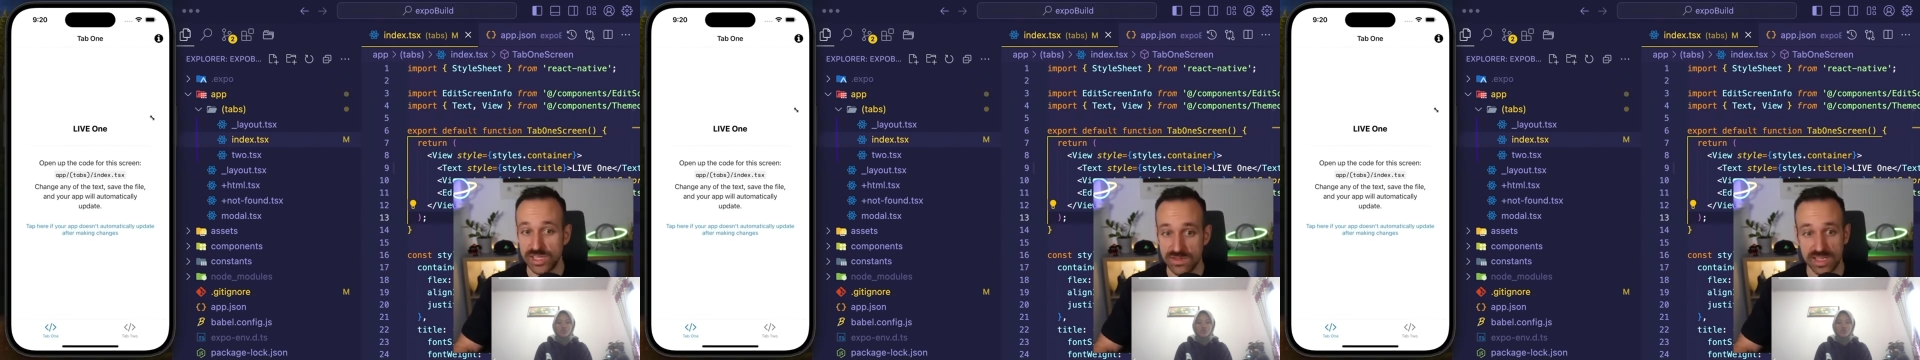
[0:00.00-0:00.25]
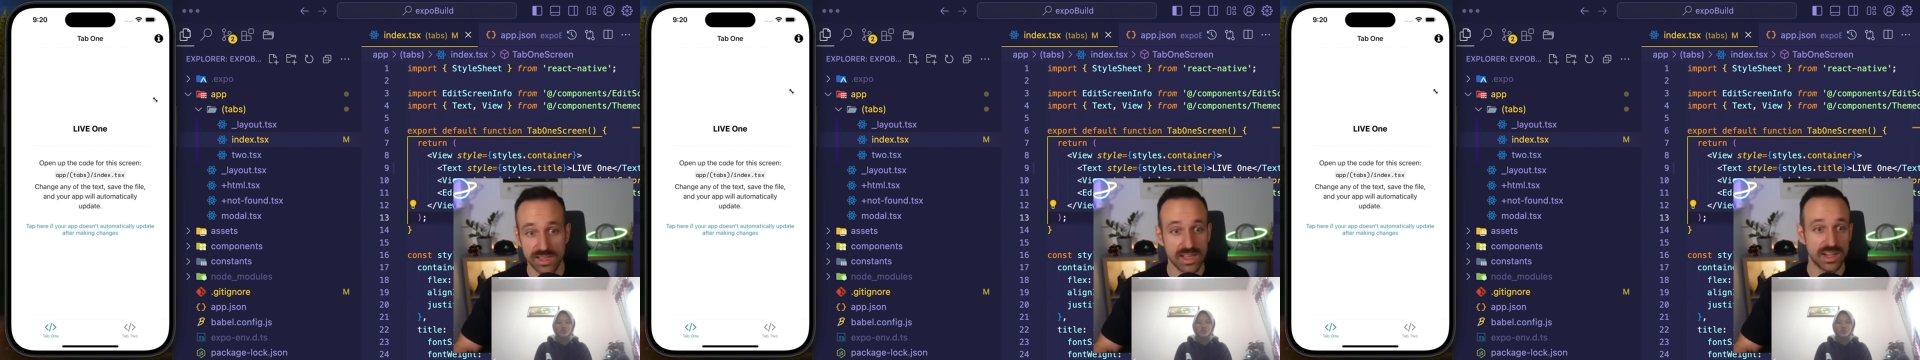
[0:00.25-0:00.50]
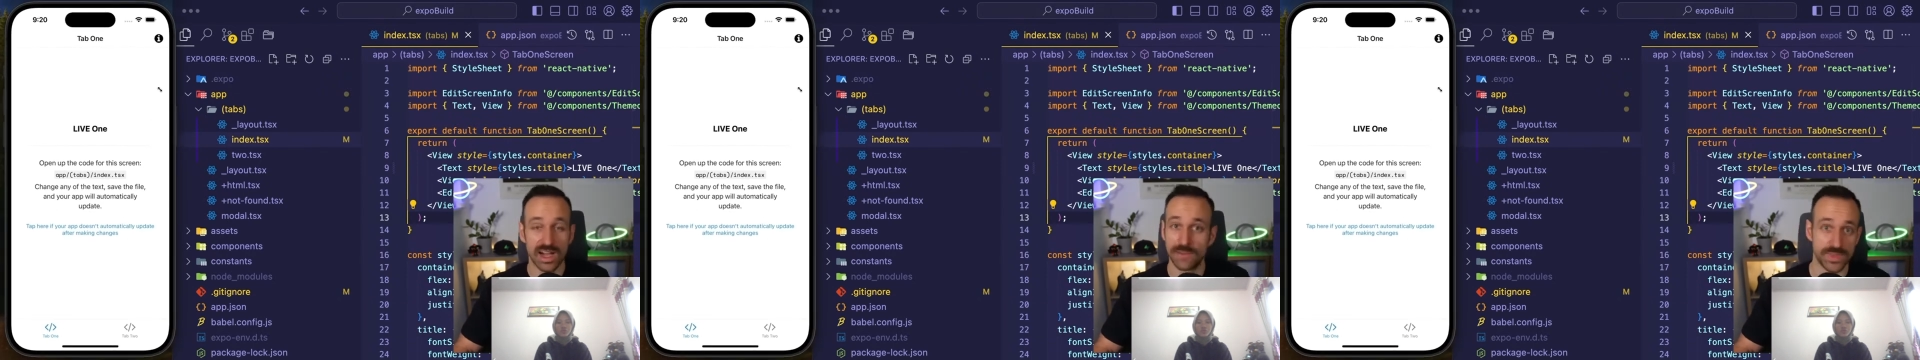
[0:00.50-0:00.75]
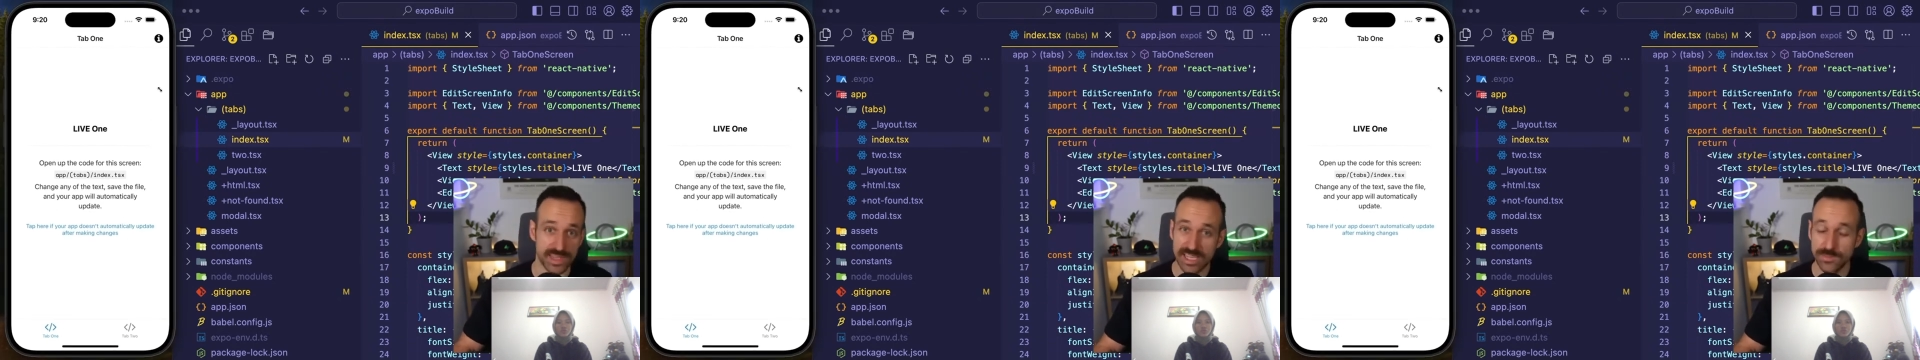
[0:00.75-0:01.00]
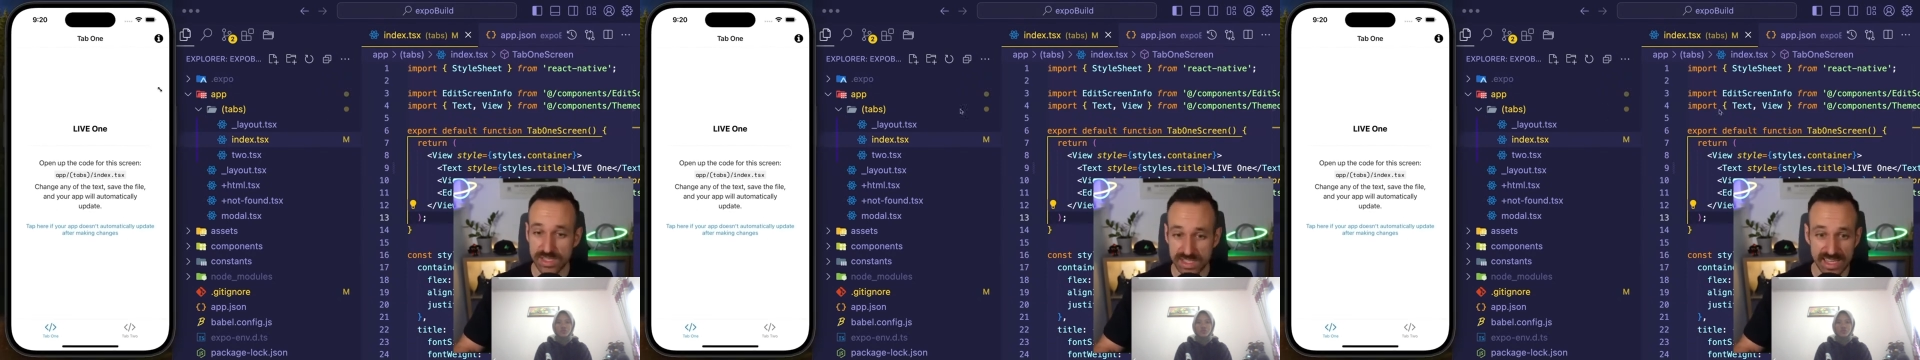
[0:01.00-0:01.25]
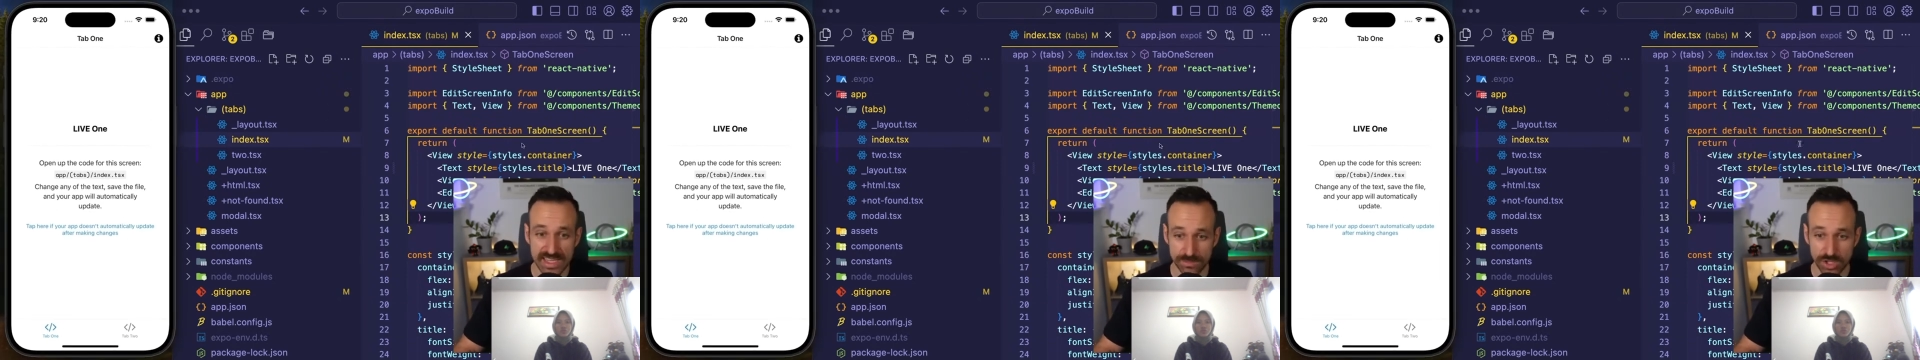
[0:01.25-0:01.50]
using the Expo
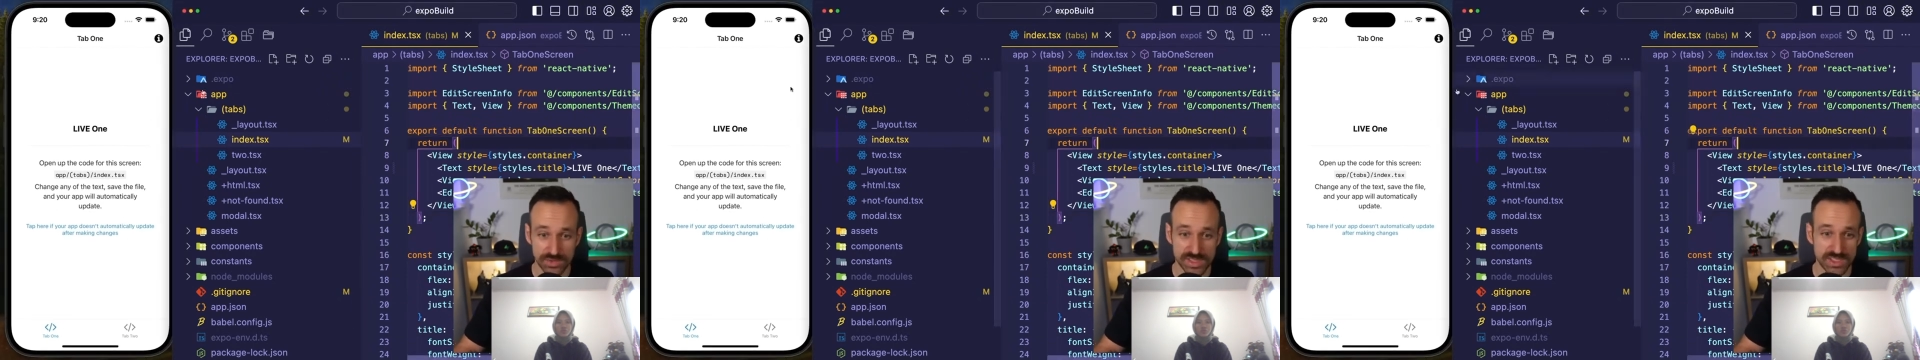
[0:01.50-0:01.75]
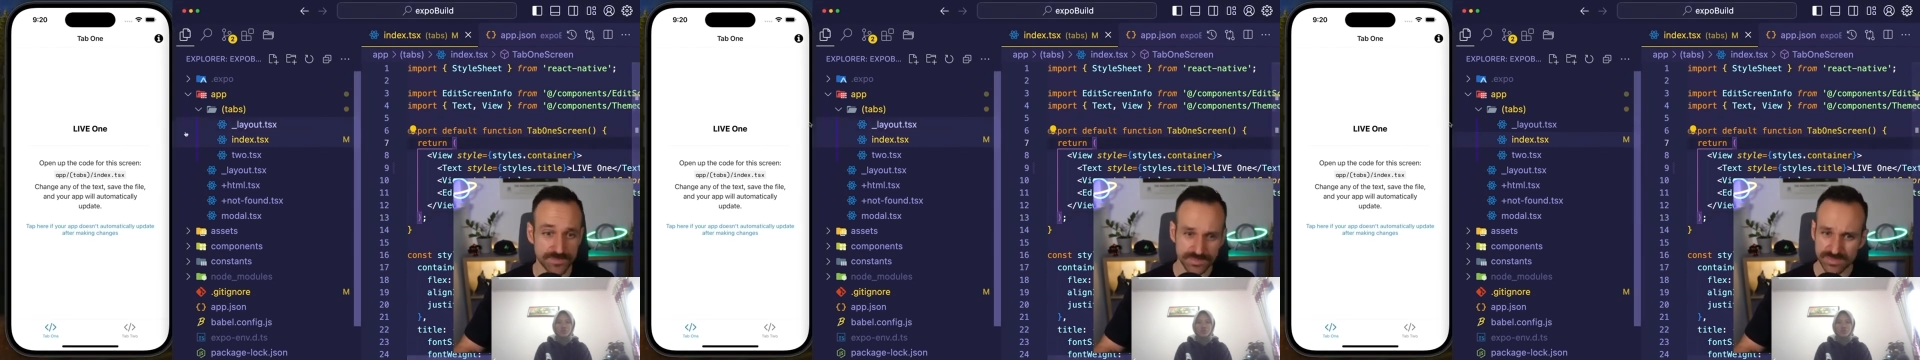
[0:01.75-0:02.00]
SDKs and modules here.